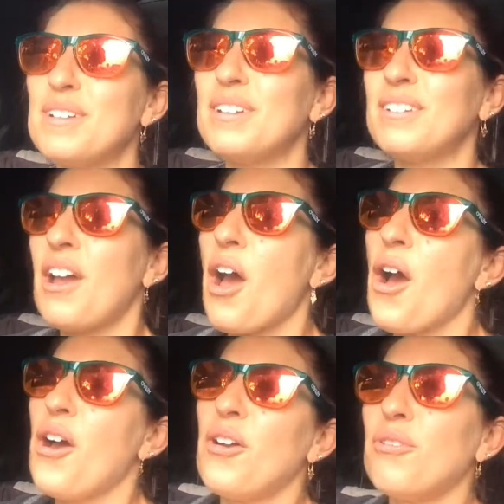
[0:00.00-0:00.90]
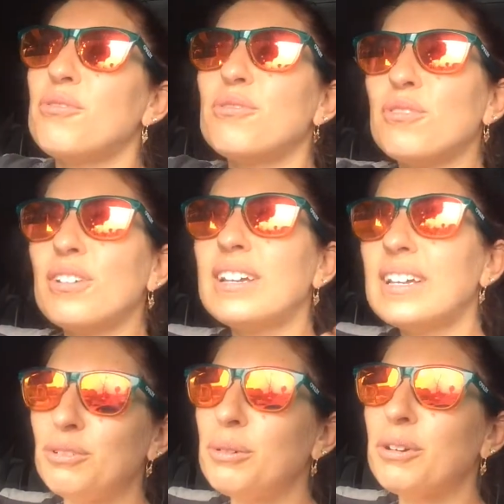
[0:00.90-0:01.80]
been
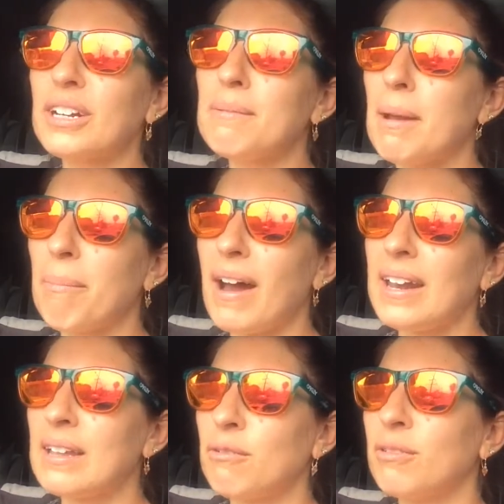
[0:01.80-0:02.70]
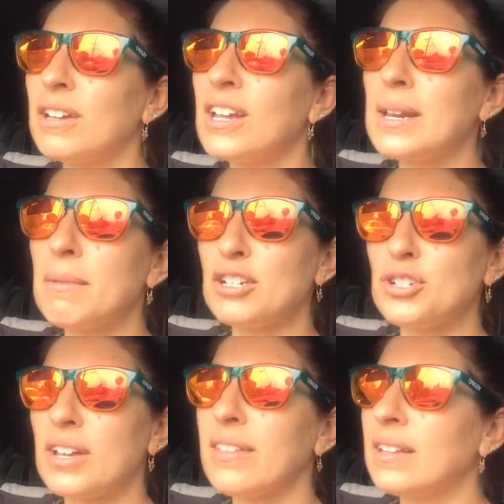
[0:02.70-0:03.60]
reworking my body, regaining my
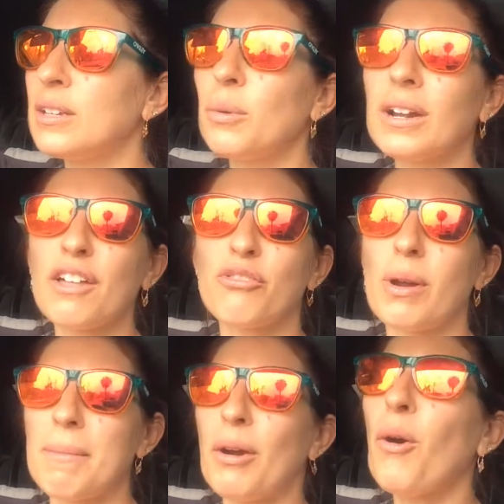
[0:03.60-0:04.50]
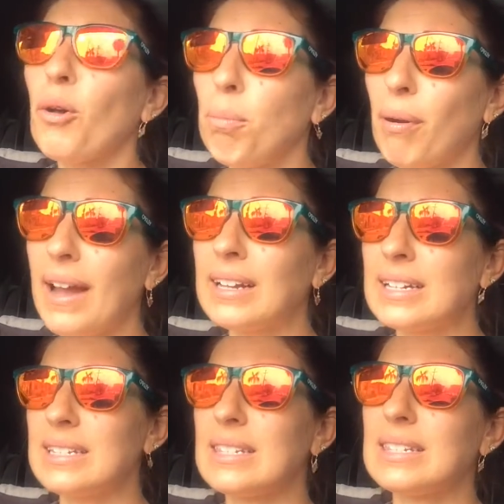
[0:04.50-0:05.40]
strength. I did work out throughout my whole
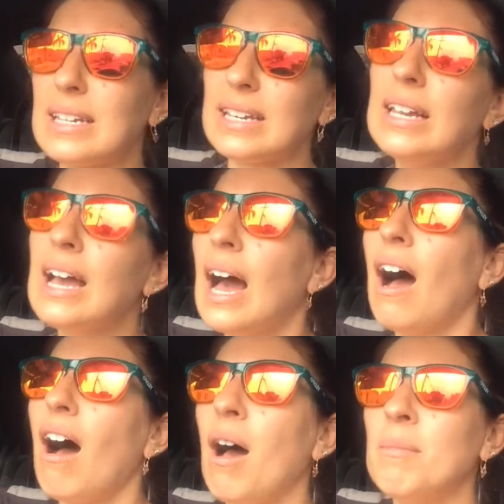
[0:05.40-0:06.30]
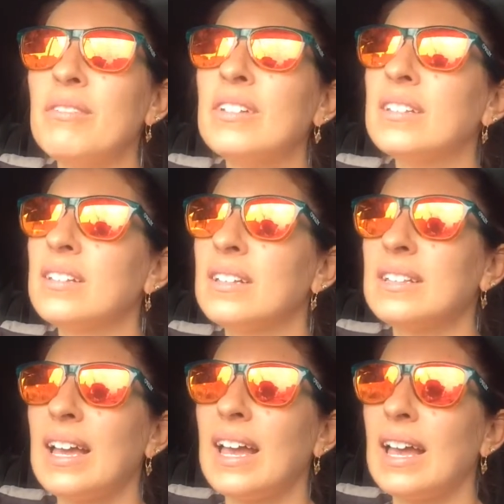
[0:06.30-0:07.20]
pregnancy, even till the
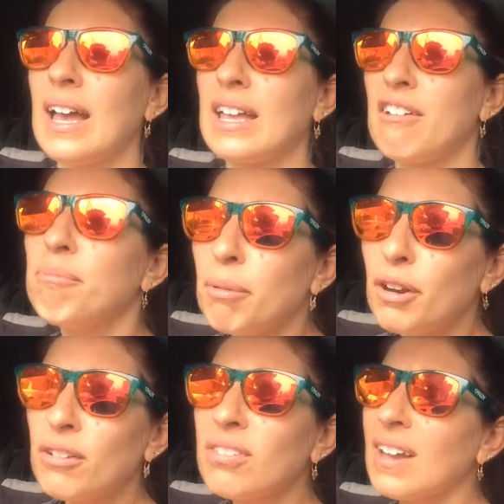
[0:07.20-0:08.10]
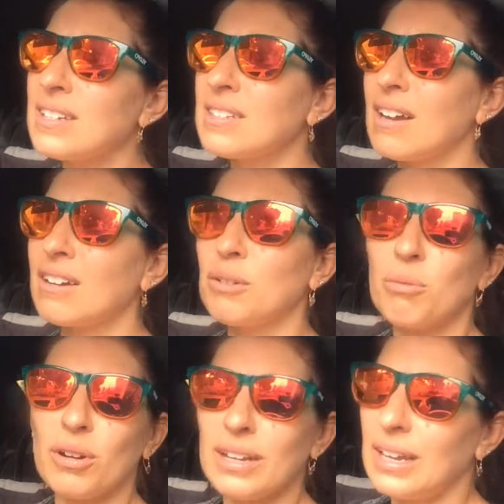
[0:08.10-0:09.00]
day I gave birth. I started
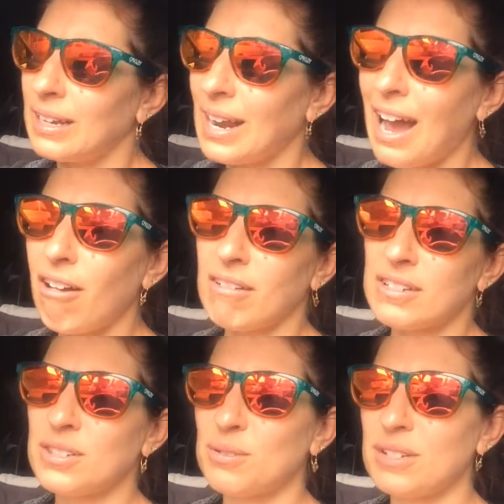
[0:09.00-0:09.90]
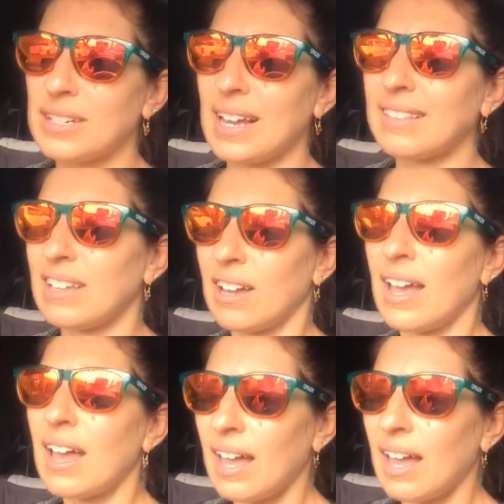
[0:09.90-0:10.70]
working out as soon as I got the